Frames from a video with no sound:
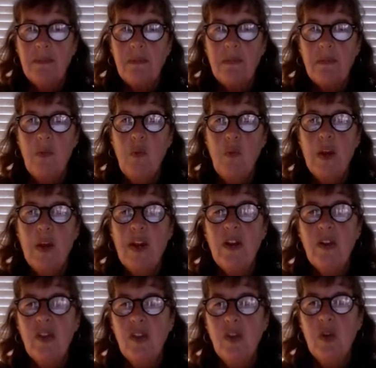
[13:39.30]
where
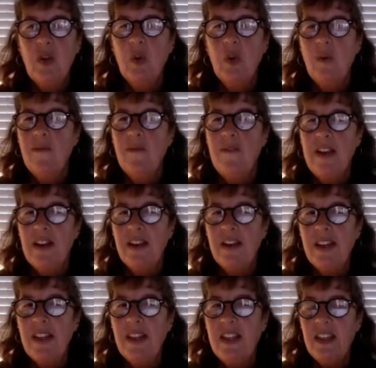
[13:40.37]
you
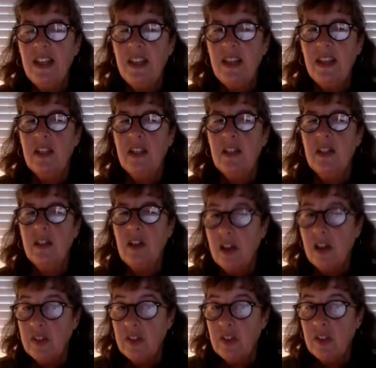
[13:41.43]
vary the
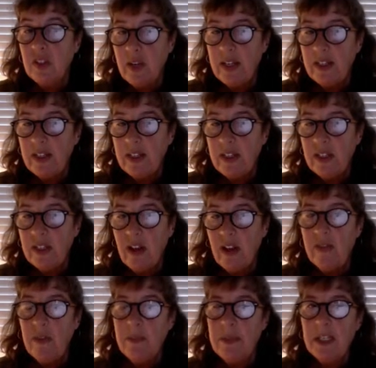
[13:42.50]
concentration of
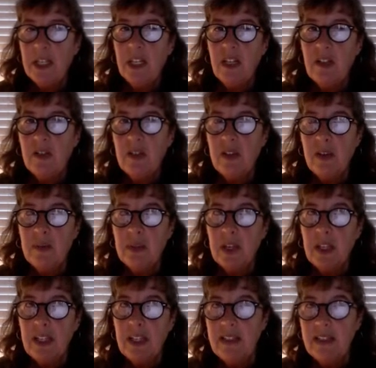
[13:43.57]
the particular substrate.
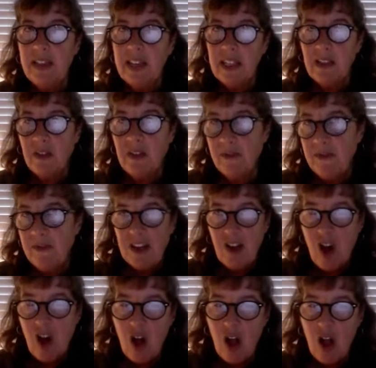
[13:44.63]
Let's say it's
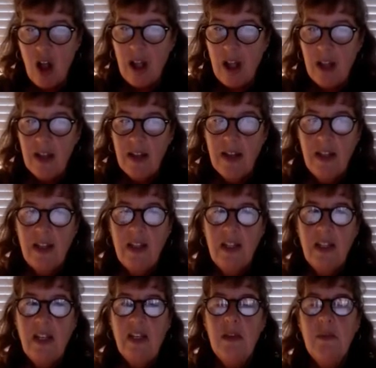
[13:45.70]
phenol,
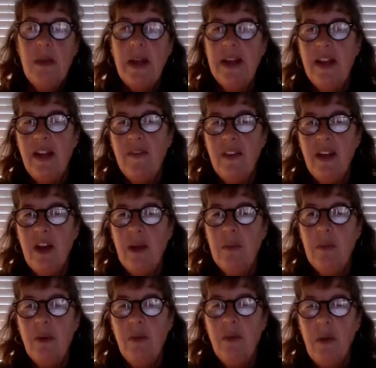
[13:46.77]
and you might have a
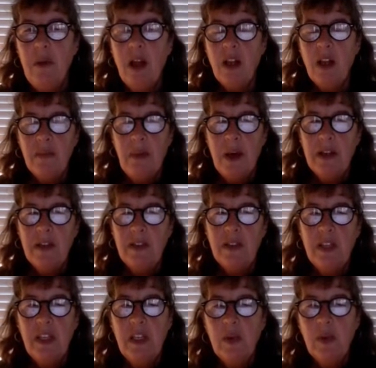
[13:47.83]
number of bottles
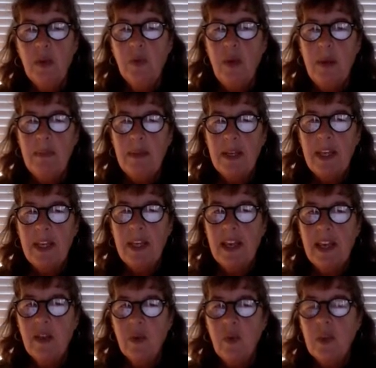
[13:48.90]
that you would
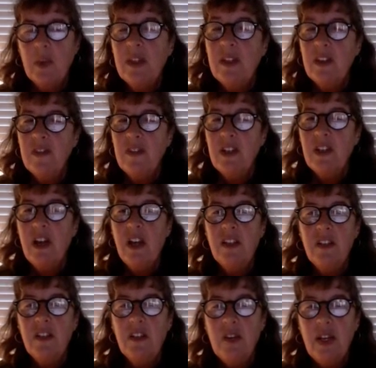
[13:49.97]
replicate with different
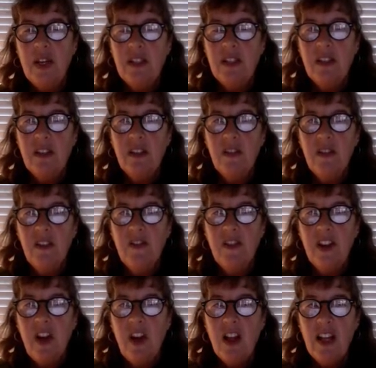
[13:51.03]
concentrations of the
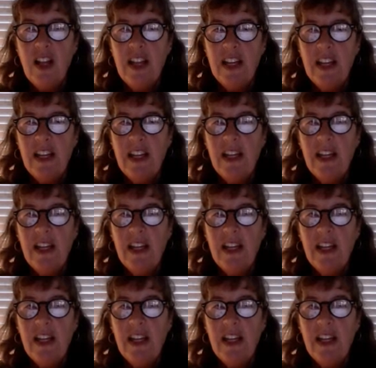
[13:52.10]
phenol in it,